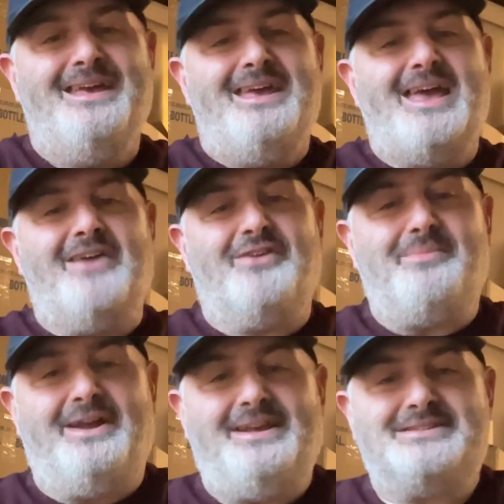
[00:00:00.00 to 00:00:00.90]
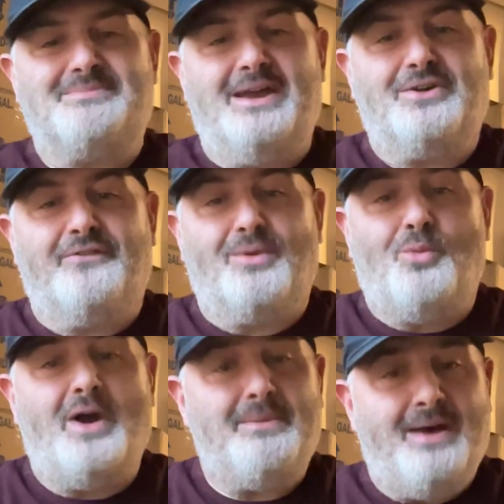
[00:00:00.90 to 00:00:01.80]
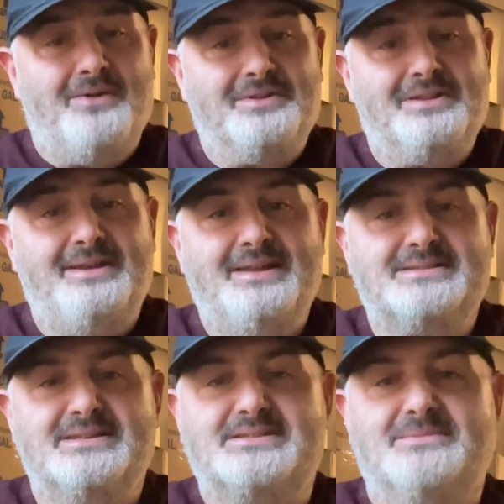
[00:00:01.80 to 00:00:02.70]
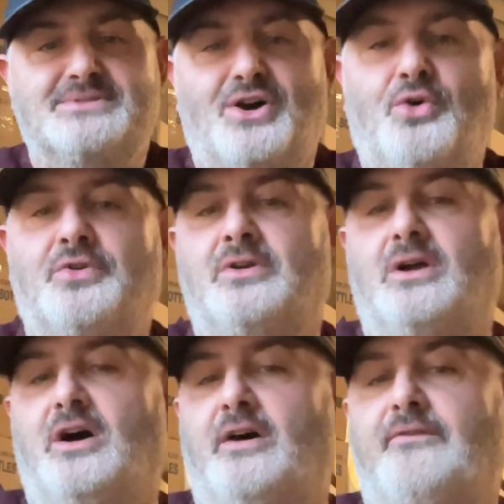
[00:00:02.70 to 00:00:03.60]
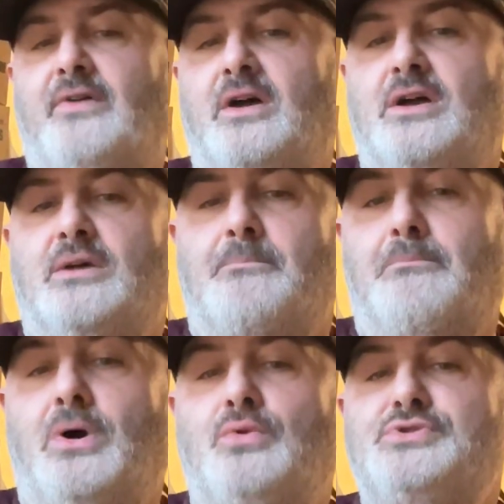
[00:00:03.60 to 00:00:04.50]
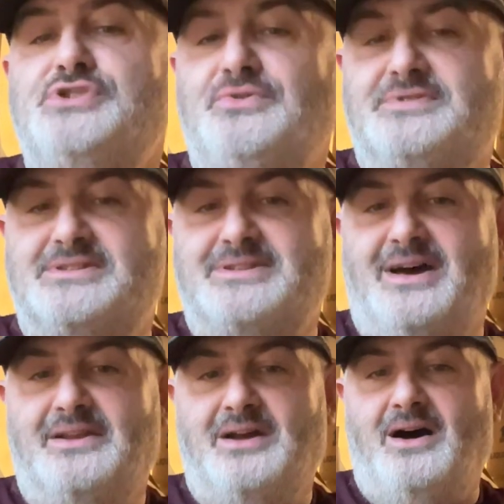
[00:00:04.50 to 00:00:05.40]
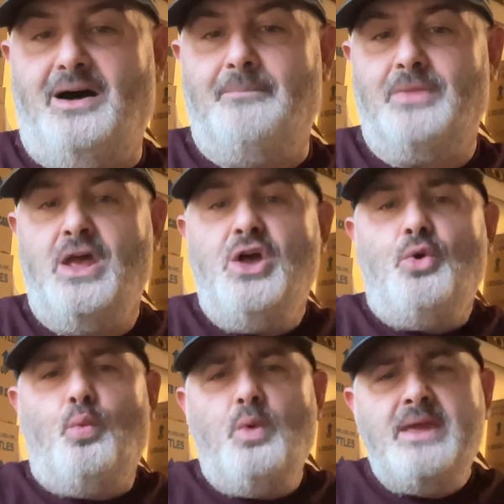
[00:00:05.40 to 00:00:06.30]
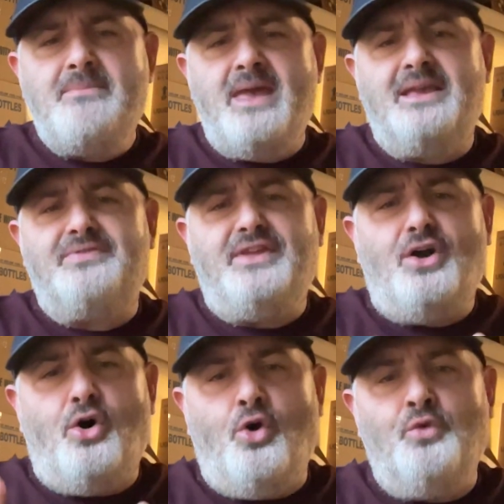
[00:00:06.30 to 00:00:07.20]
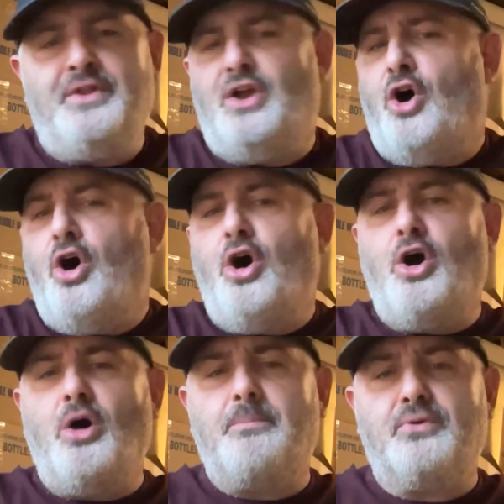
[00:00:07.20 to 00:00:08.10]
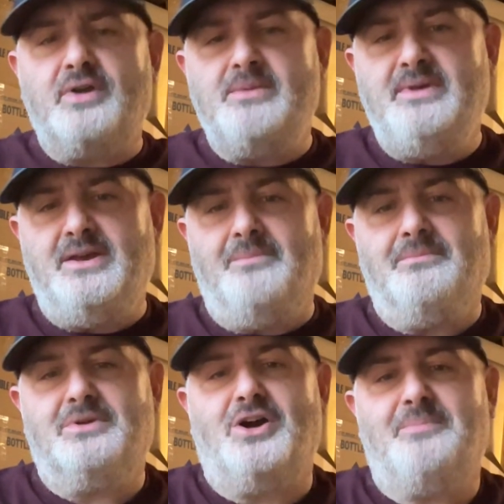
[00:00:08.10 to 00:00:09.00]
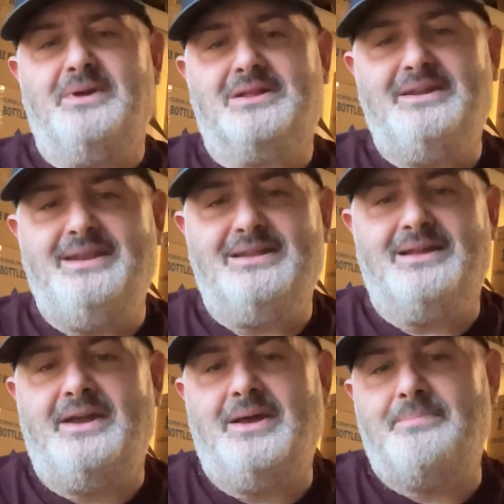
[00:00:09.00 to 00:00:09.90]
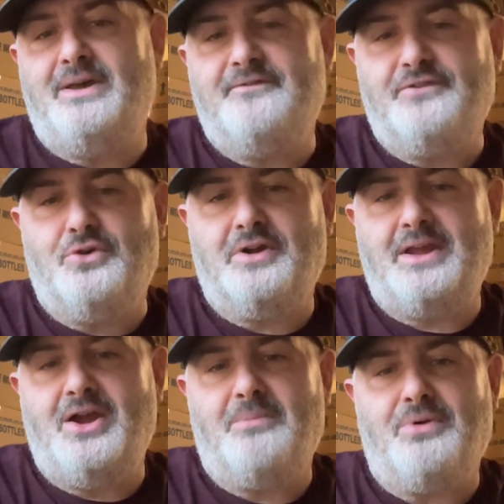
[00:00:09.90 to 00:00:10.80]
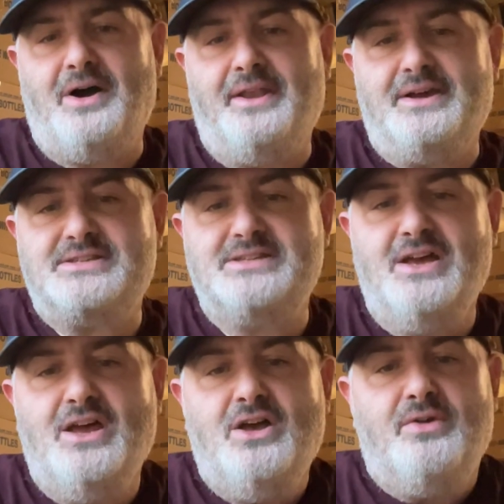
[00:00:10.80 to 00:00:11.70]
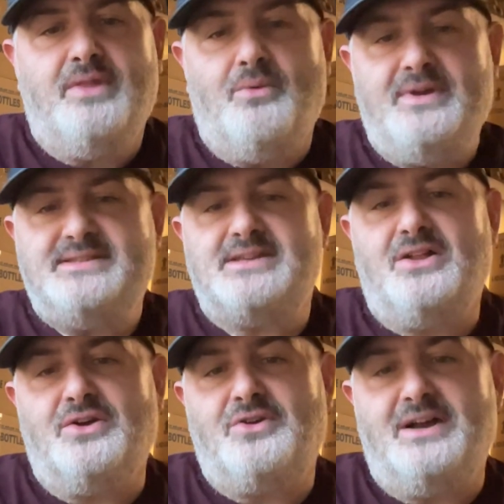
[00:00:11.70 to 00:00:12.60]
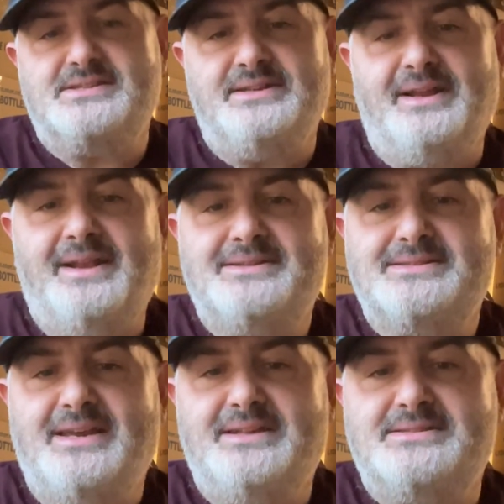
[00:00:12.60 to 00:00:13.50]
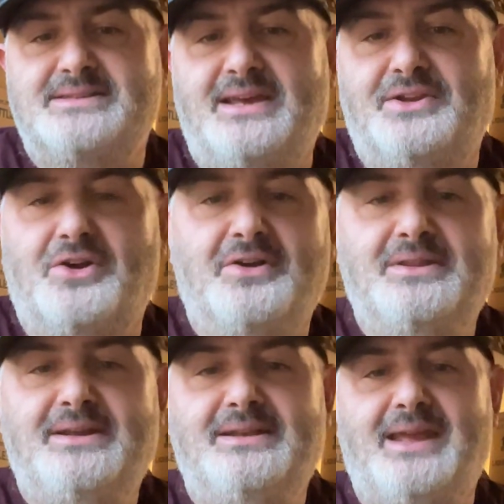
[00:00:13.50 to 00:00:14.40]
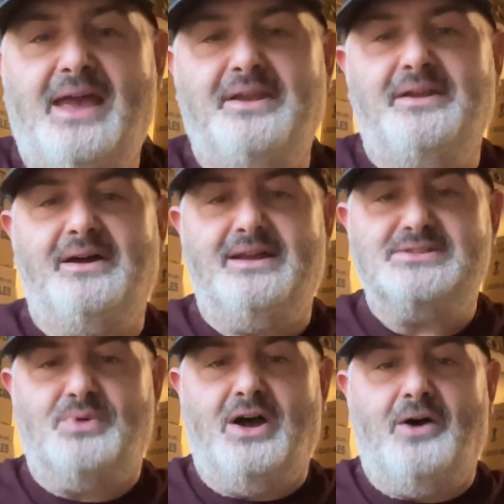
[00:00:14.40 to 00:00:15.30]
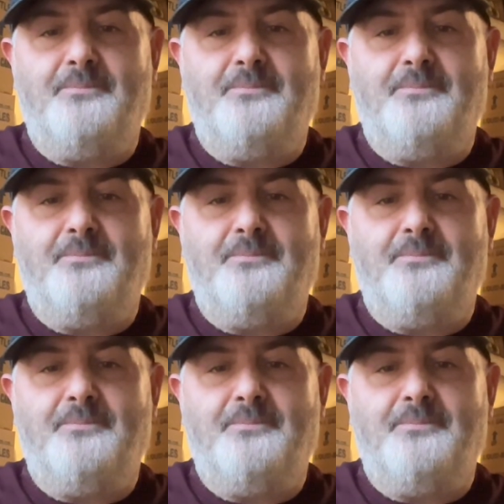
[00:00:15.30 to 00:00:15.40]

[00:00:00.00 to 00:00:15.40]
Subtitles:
Hey everybody, it's Michael from White Mountain Cleaning Systems, owner of MoeJuice.com. We make the only all-premium carpet cleaning lineup and floor care products that we sell across the United States and currently in Canada as well.